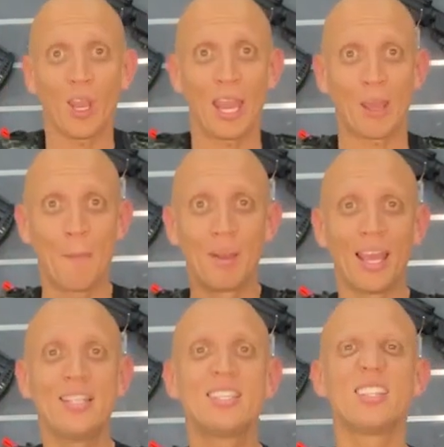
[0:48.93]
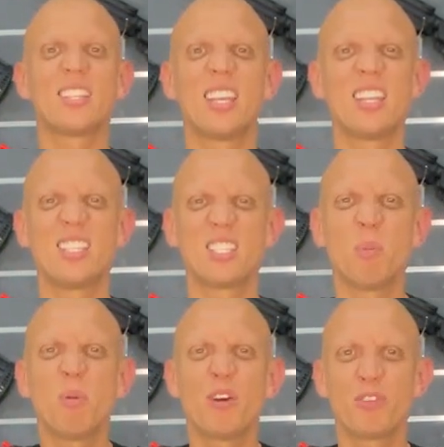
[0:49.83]
like Blades and Triggers is the
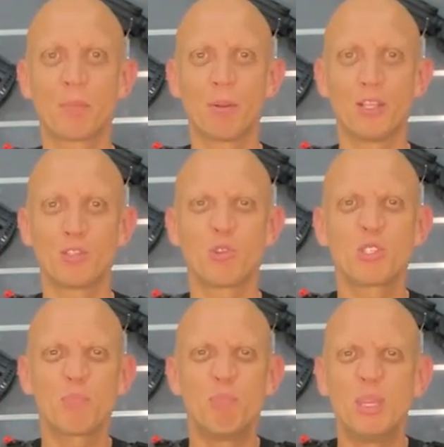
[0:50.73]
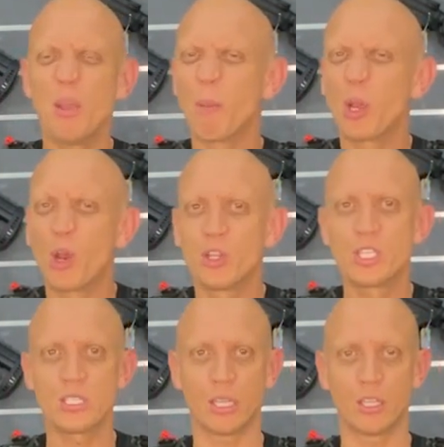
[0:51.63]
perfect place to be a good
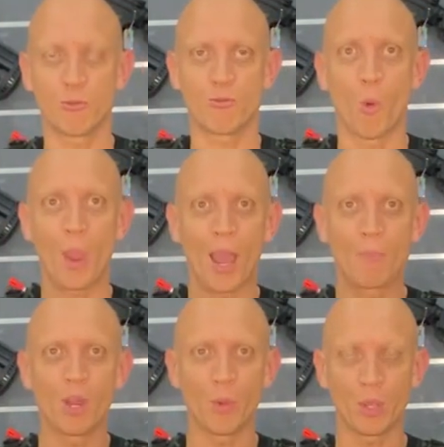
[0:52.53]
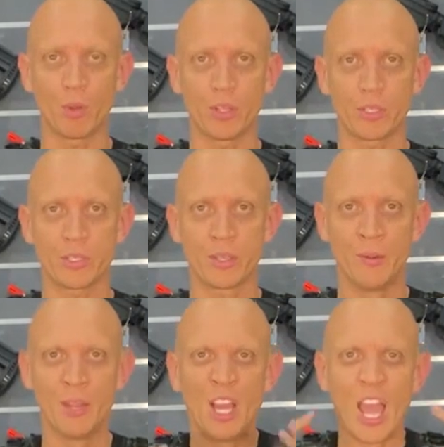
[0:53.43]
setting for where I'm going with this.
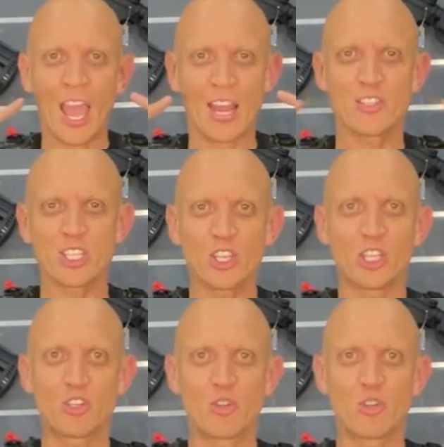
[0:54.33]
And just so that